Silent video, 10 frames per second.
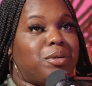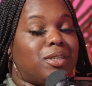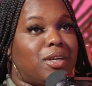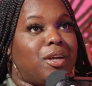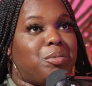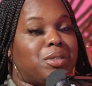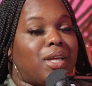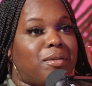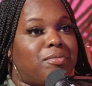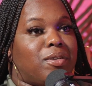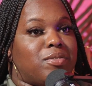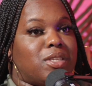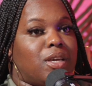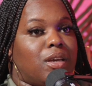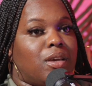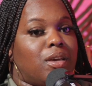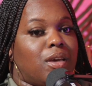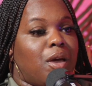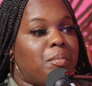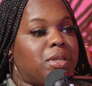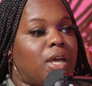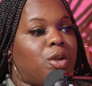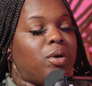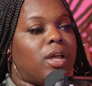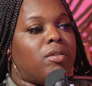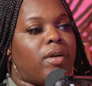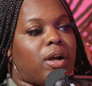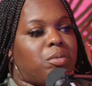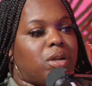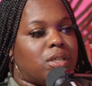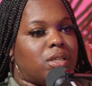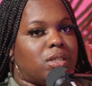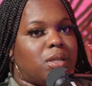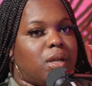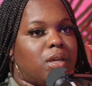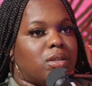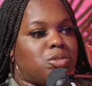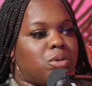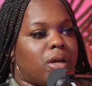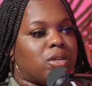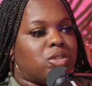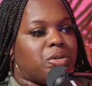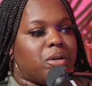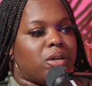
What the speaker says: was there was like 15, but they don't interact with us until they get to like a certain